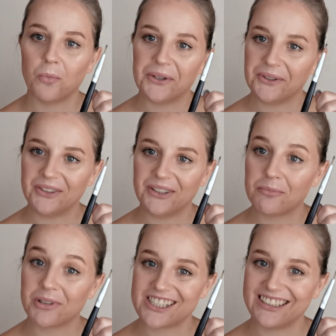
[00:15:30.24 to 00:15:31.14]
weird
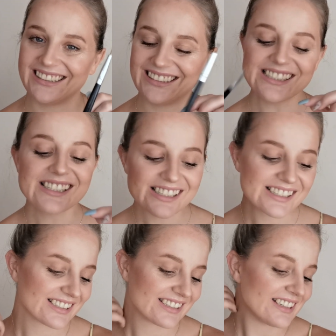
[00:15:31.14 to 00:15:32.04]
looking brush like
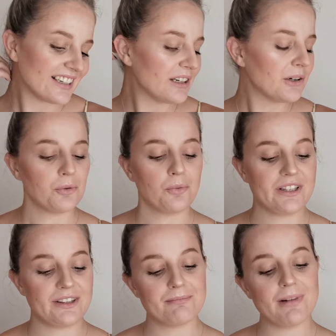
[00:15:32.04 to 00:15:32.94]
this
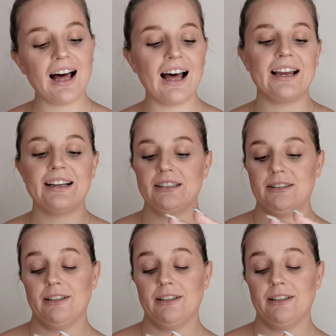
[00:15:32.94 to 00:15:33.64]
with my